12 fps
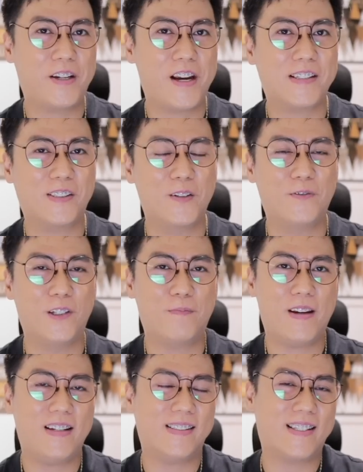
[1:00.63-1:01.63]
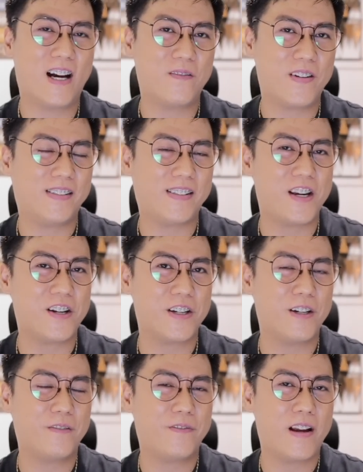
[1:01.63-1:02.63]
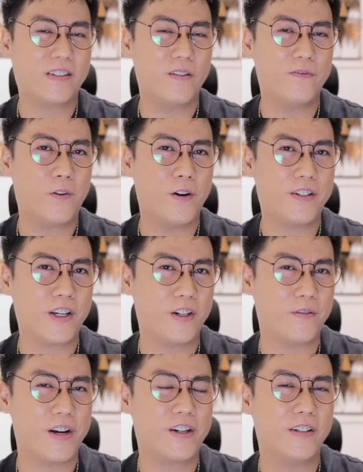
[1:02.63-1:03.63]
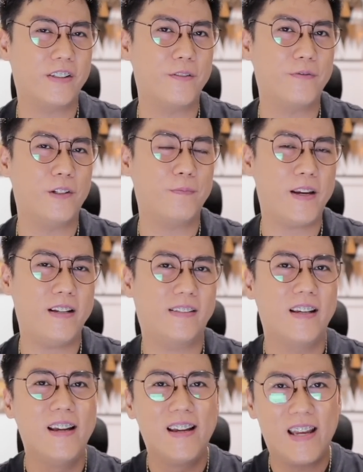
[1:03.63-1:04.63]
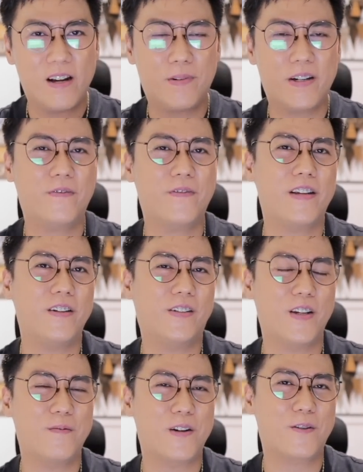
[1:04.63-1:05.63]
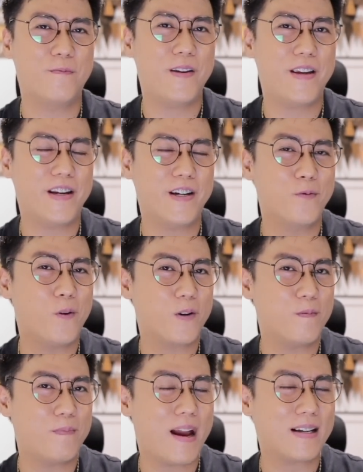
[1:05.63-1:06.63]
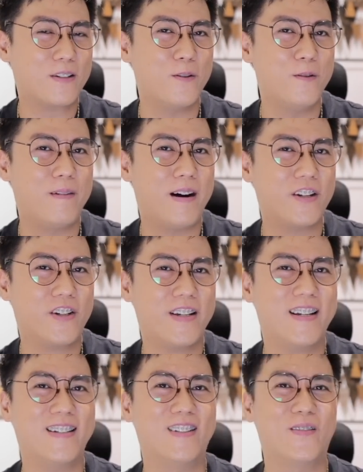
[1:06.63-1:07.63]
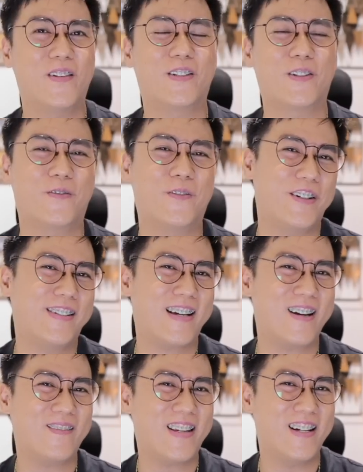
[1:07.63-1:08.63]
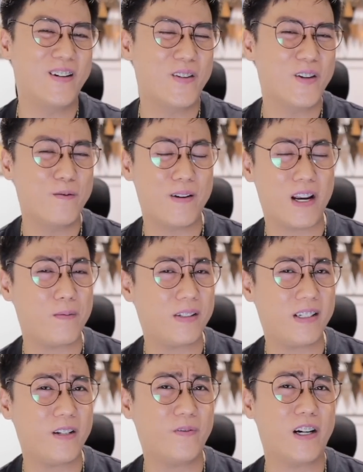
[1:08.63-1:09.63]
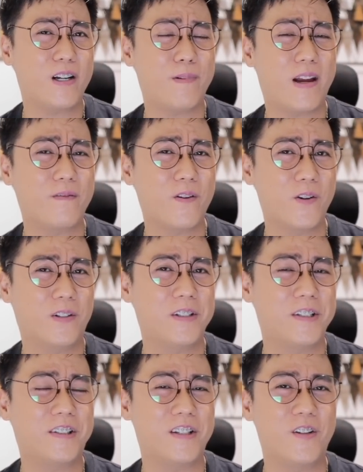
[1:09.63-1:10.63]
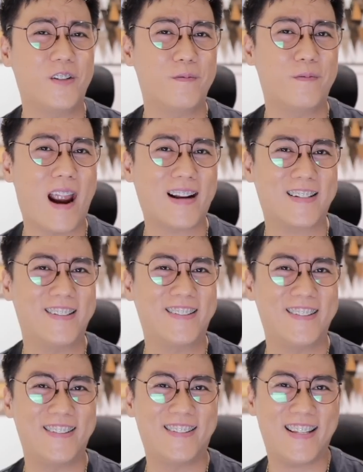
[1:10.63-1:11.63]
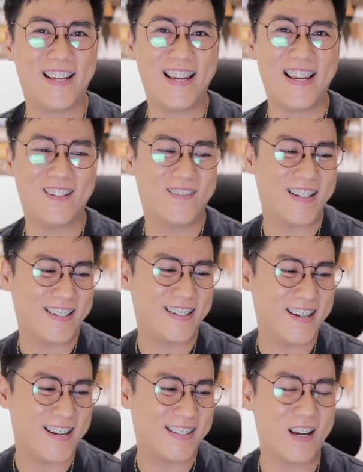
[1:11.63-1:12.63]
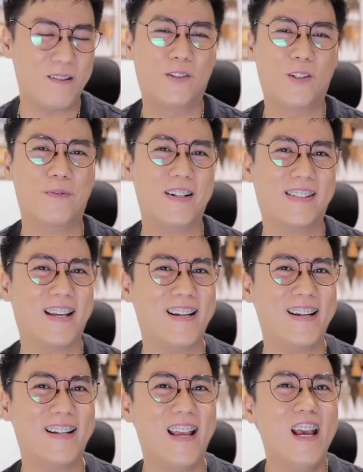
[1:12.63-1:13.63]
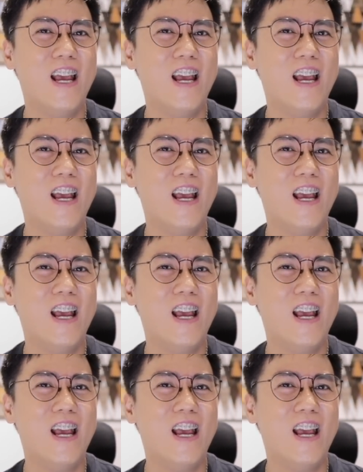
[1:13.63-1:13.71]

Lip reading: guys, hello Philippines, Southeast Asia, fans of the voice generations in the Philippines. Everybody, thank you so much for being here. Welcome back to my channel. If it is your first time here though, my name is Nephi, band vocalist and YouTube reactor. Today, my goodness, I'm super excited.